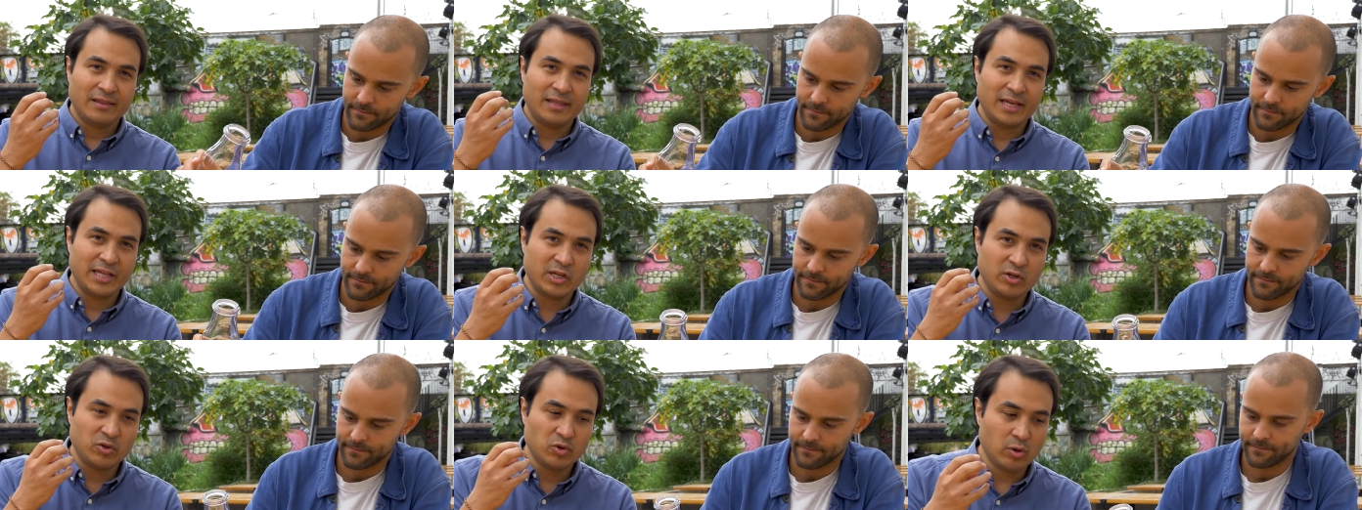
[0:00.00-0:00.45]

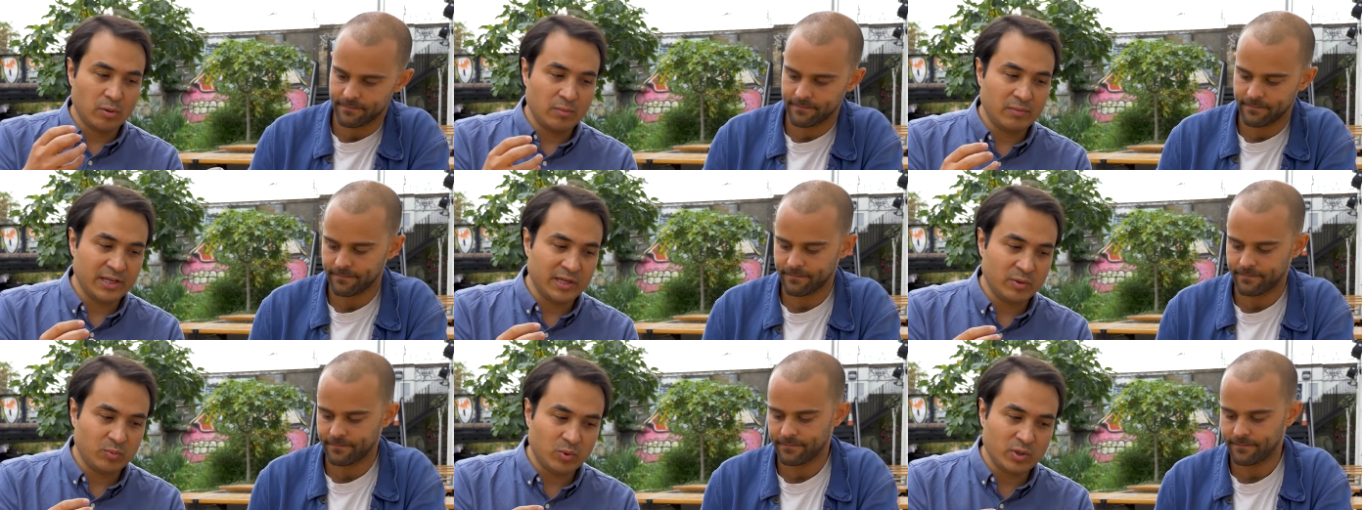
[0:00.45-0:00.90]
Speaker 1: than you
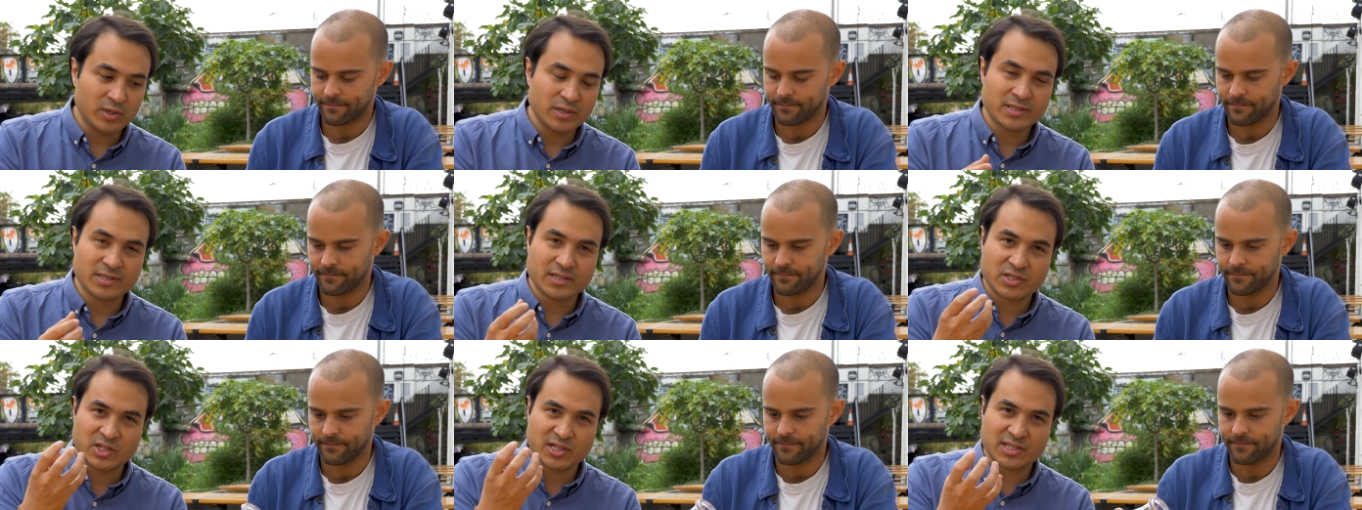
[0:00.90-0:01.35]
normally
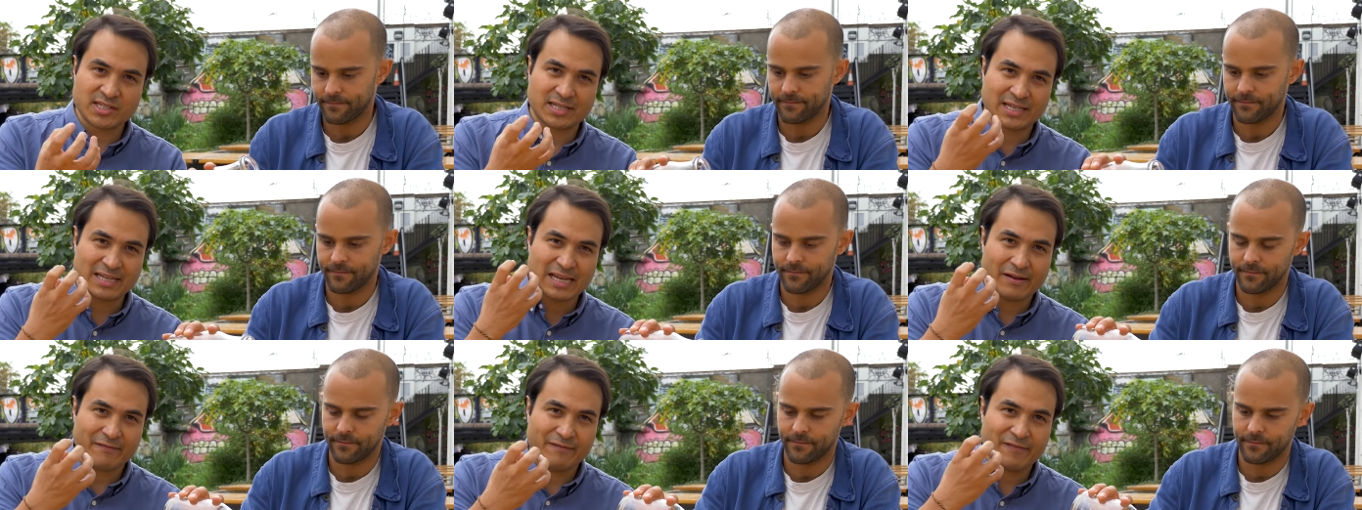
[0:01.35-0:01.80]
would just
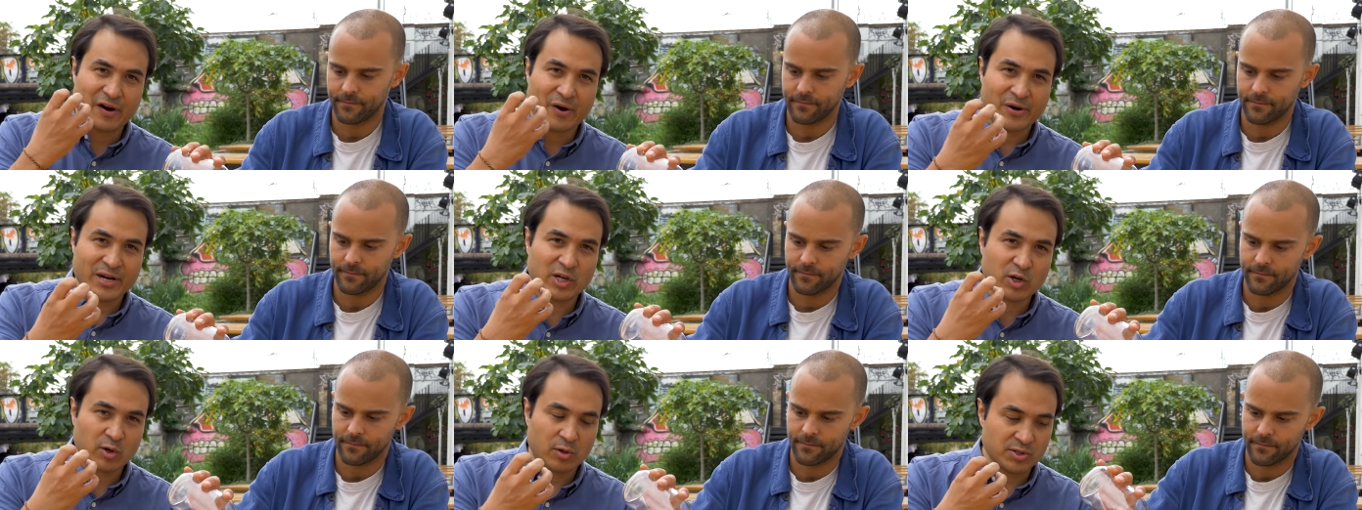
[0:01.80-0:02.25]
to get
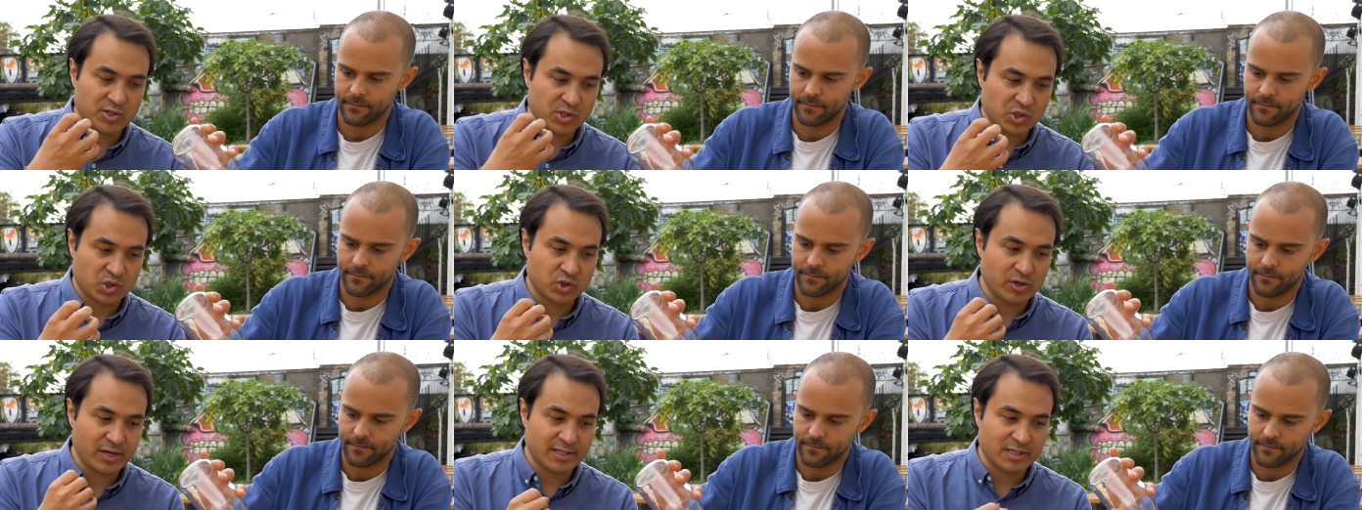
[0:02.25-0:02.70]
very
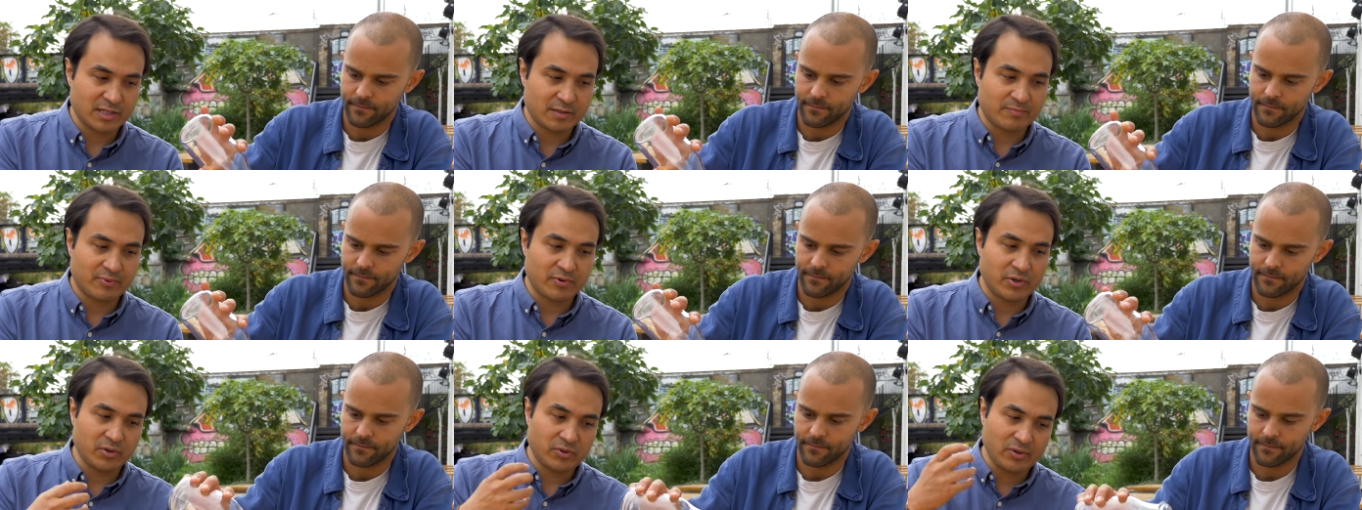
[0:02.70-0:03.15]

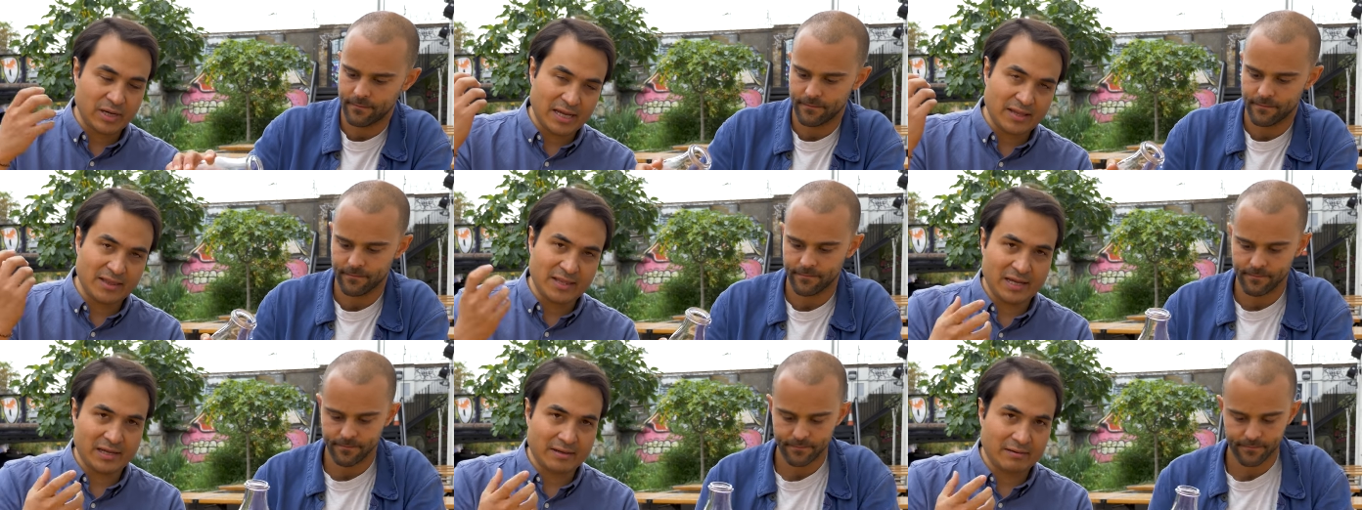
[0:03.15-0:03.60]
concentrated brew
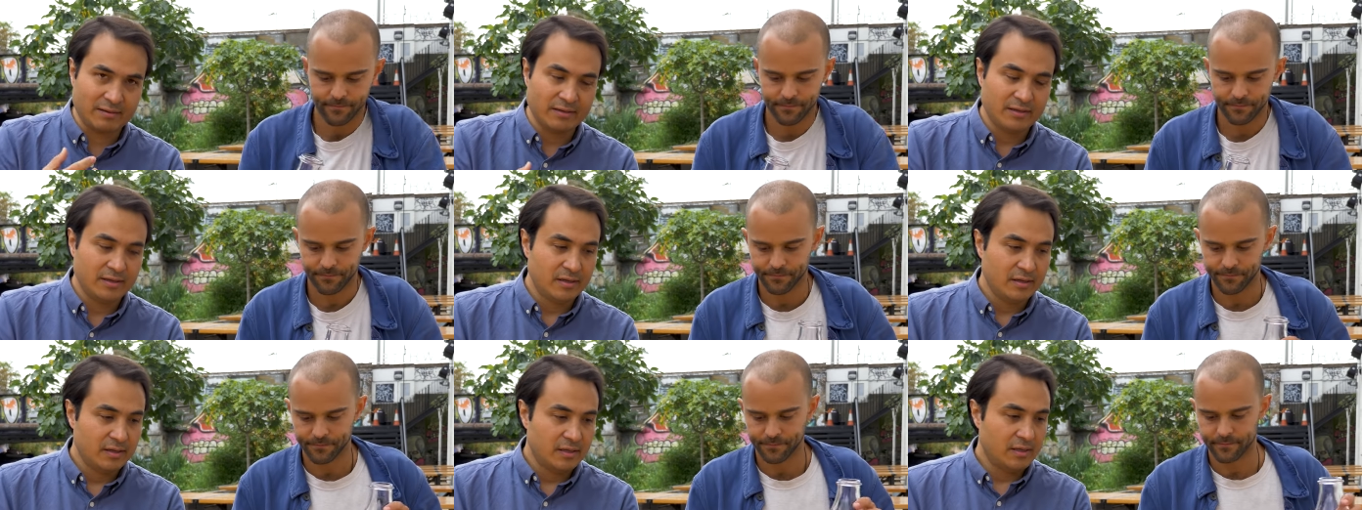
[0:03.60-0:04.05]
and then
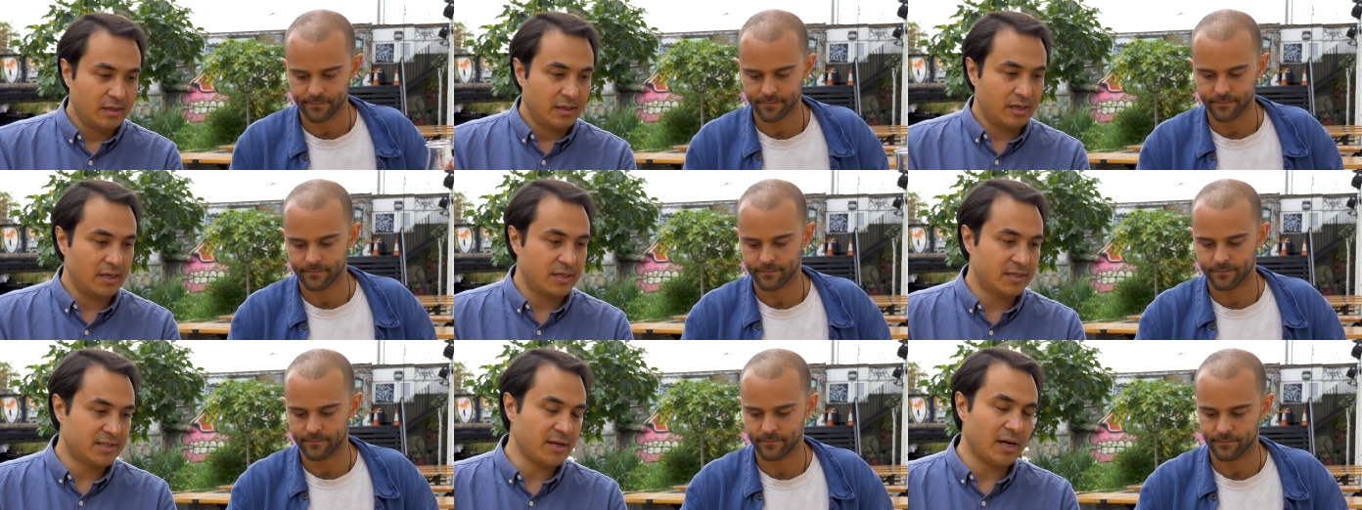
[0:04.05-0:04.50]

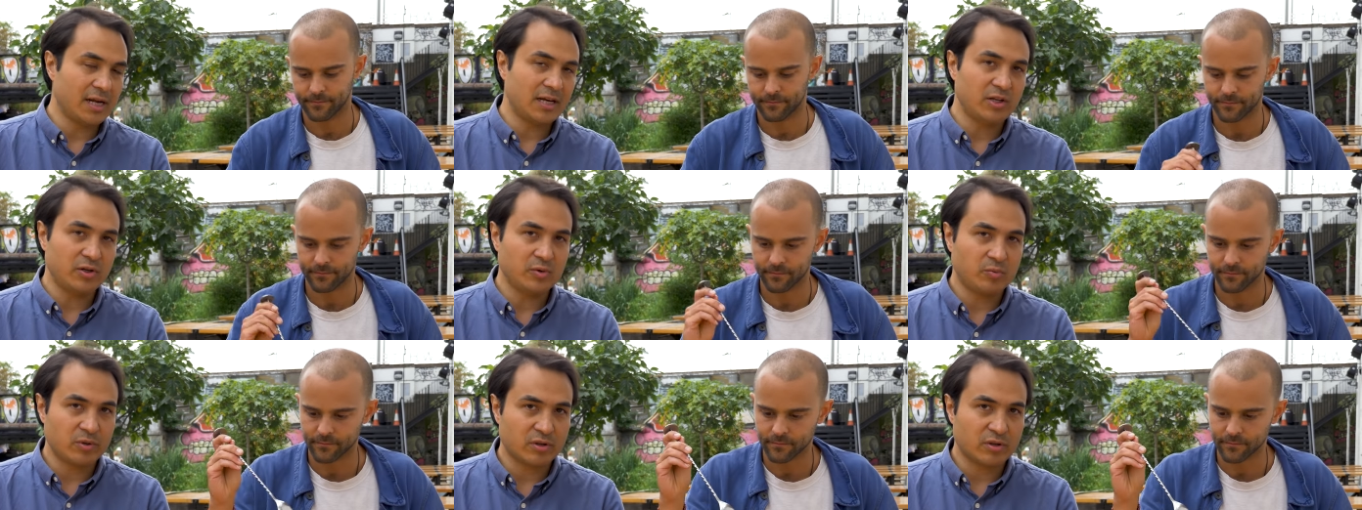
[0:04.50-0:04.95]
uh, dilute